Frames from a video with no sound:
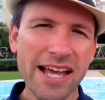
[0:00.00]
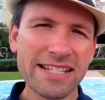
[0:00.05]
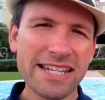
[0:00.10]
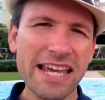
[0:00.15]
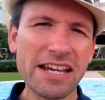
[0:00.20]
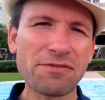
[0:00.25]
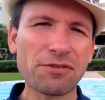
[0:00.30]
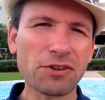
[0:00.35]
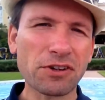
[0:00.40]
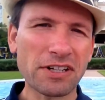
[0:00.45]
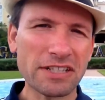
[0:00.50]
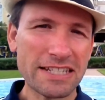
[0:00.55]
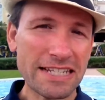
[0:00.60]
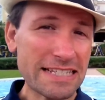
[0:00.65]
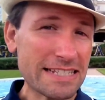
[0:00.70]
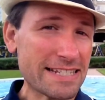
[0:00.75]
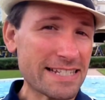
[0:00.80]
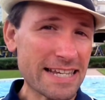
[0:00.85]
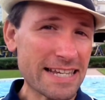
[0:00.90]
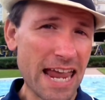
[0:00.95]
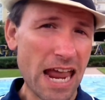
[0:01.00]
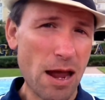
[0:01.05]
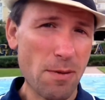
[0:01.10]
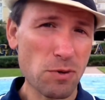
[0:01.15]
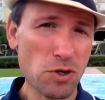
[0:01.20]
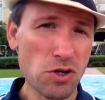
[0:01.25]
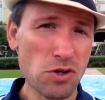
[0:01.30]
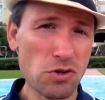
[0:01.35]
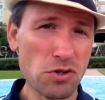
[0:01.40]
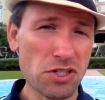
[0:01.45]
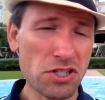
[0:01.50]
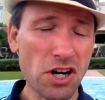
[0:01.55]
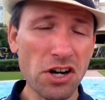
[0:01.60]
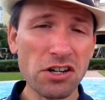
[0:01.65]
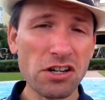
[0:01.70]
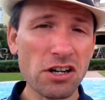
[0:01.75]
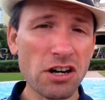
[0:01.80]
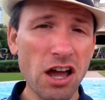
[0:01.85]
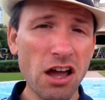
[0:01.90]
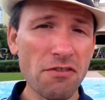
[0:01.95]
Take, for instance, Sam, who
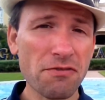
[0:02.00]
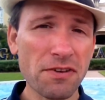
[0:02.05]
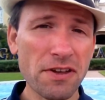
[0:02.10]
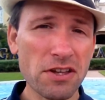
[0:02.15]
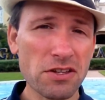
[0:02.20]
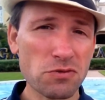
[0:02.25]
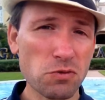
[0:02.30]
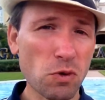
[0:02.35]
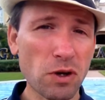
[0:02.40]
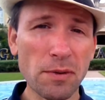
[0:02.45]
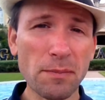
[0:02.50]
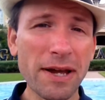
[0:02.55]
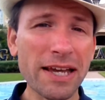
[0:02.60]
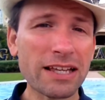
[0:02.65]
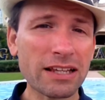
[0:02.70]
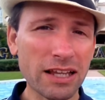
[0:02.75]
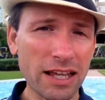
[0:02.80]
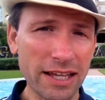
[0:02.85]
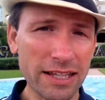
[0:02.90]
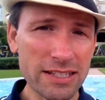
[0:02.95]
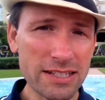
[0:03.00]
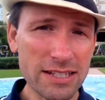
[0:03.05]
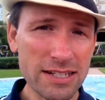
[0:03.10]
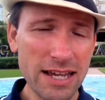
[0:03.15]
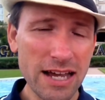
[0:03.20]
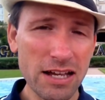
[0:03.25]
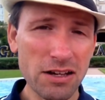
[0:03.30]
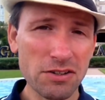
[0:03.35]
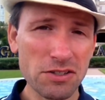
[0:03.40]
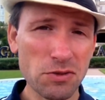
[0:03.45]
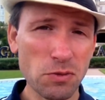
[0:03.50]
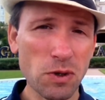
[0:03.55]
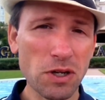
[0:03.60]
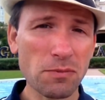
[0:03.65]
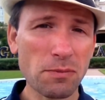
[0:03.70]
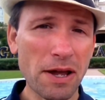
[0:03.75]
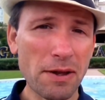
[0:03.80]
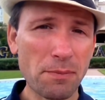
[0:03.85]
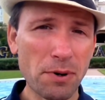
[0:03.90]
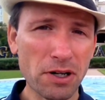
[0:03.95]
started off as one of my clients and now is one
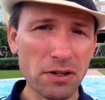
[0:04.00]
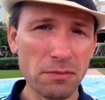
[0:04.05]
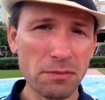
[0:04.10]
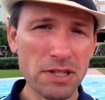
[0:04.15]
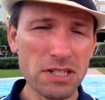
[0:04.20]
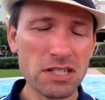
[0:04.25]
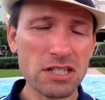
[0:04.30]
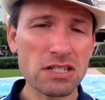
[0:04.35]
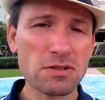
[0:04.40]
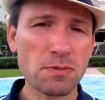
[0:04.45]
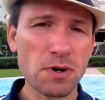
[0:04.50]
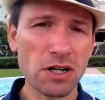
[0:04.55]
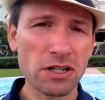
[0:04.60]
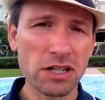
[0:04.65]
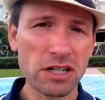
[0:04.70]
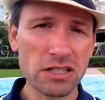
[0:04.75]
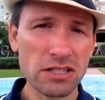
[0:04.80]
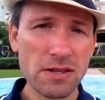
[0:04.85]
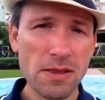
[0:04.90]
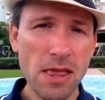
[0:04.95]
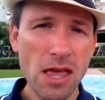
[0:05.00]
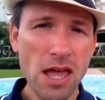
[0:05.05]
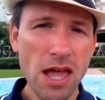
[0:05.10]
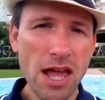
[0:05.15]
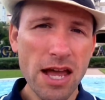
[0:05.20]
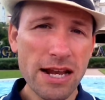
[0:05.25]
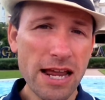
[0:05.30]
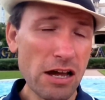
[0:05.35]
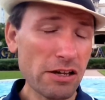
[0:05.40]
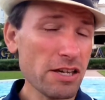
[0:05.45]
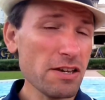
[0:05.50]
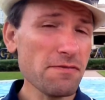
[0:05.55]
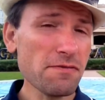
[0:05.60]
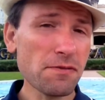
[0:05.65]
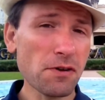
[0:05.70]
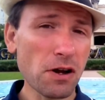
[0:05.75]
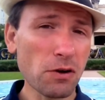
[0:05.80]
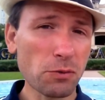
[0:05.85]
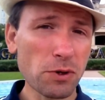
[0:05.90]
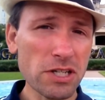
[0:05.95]
of my business partners. Now, he
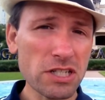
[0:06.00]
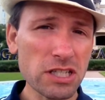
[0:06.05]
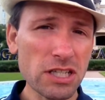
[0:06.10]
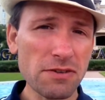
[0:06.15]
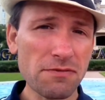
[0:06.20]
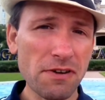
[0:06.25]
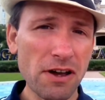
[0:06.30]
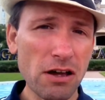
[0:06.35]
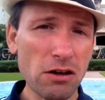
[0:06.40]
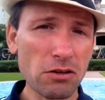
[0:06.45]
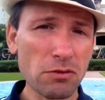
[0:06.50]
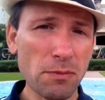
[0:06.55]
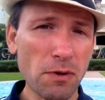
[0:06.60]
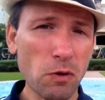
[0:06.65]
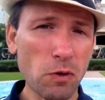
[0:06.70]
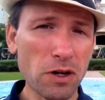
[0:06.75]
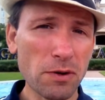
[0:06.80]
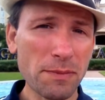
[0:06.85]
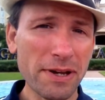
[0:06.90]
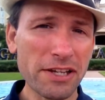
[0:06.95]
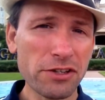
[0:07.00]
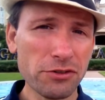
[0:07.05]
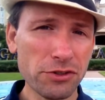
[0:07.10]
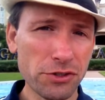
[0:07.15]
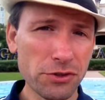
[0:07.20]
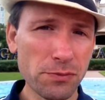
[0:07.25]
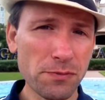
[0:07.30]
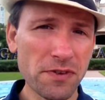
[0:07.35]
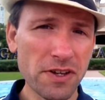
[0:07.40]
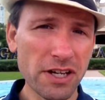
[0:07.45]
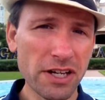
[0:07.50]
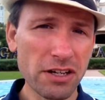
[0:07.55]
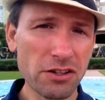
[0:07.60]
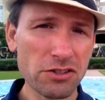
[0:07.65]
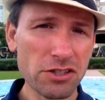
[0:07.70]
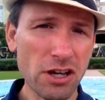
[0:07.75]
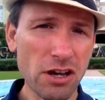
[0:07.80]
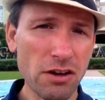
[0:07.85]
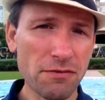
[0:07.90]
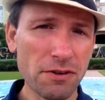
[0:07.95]
originally found one of my YouTube
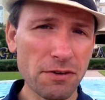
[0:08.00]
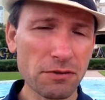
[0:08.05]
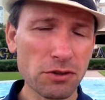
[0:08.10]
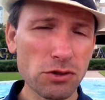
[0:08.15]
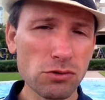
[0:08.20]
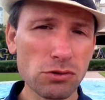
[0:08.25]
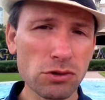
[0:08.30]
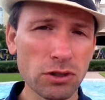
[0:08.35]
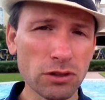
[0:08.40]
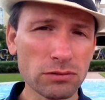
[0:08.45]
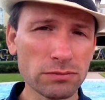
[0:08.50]
videos off of Google.